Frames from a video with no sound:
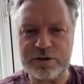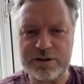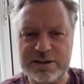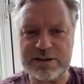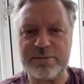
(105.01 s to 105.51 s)

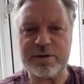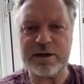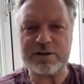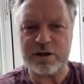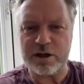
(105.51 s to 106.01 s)
this is something
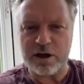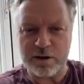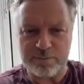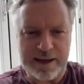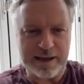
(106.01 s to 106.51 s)
that's going to come
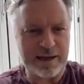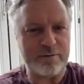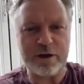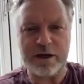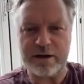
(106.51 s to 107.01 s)
back
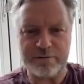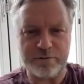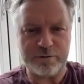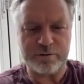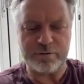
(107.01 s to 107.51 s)
every year
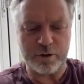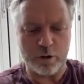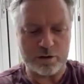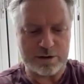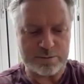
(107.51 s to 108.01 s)
for a
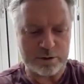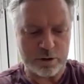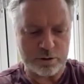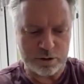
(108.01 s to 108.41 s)
long time to go.